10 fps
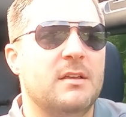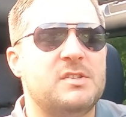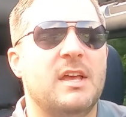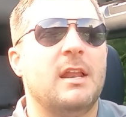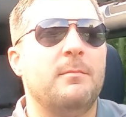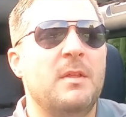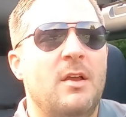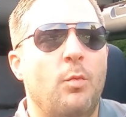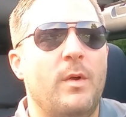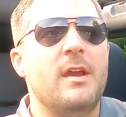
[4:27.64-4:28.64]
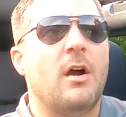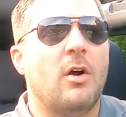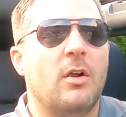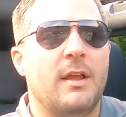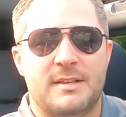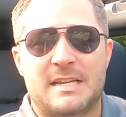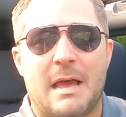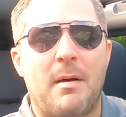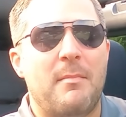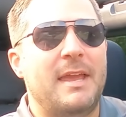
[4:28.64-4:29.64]
setup. We are, at the
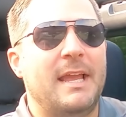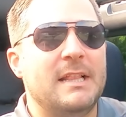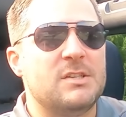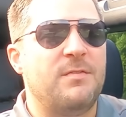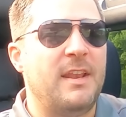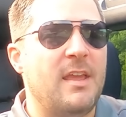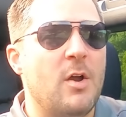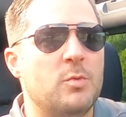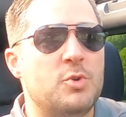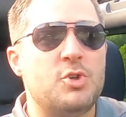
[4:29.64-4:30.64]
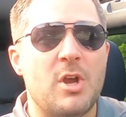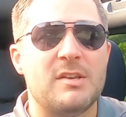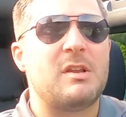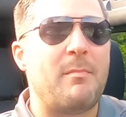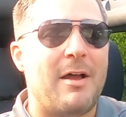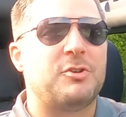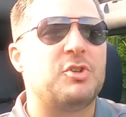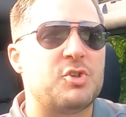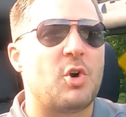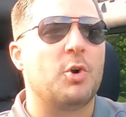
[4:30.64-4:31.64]
time I'm making this video, just about
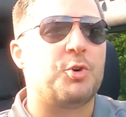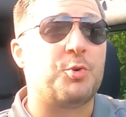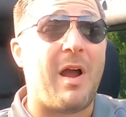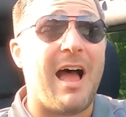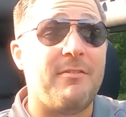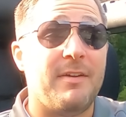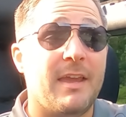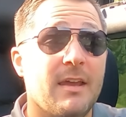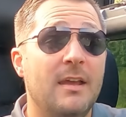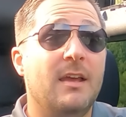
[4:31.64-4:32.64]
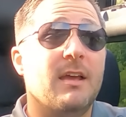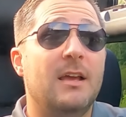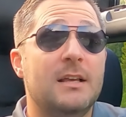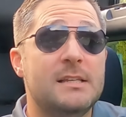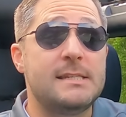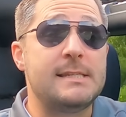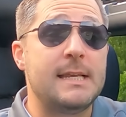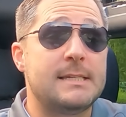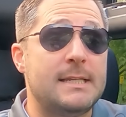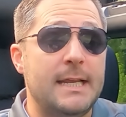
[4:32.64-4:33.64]
to start driving
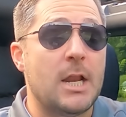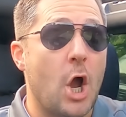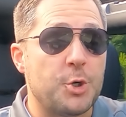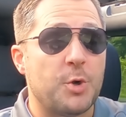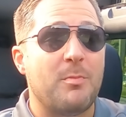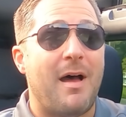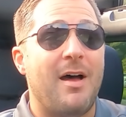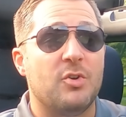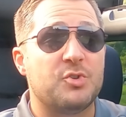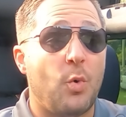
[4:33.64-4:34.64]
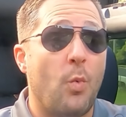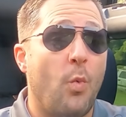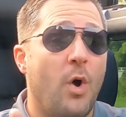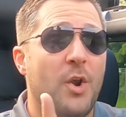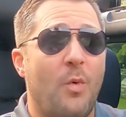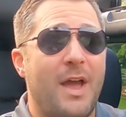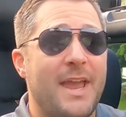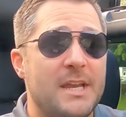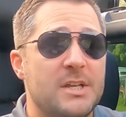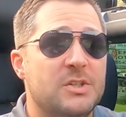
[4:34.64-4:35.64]
1,600 miles one
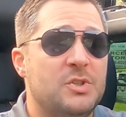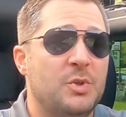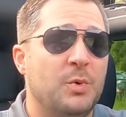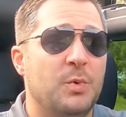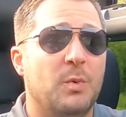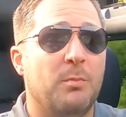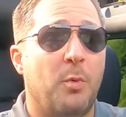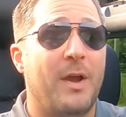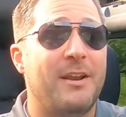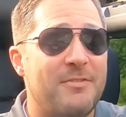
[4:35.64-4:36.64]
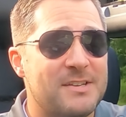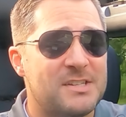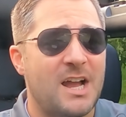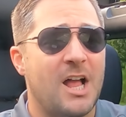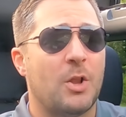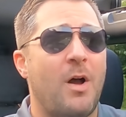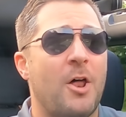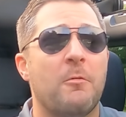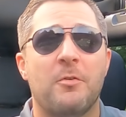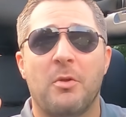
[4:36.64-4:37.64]
way to Buena Vista,
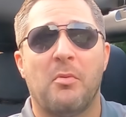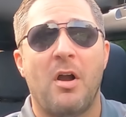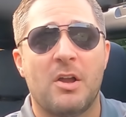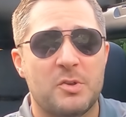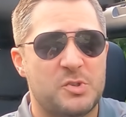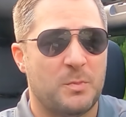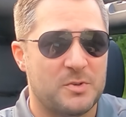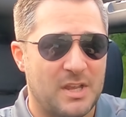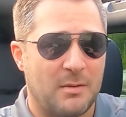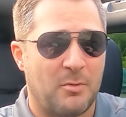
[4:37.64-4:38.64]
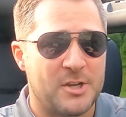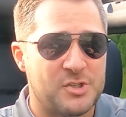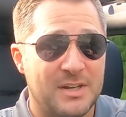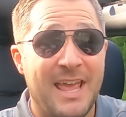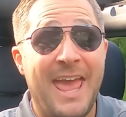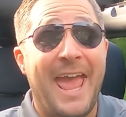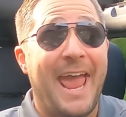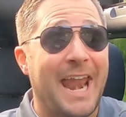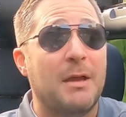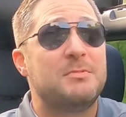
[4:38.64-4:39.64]
Colorado for the Bronco Super Celebration.
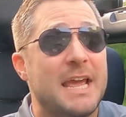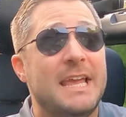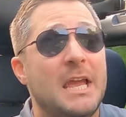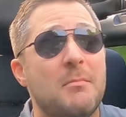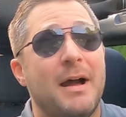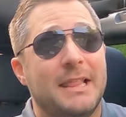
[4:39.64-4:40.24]
And I'm taking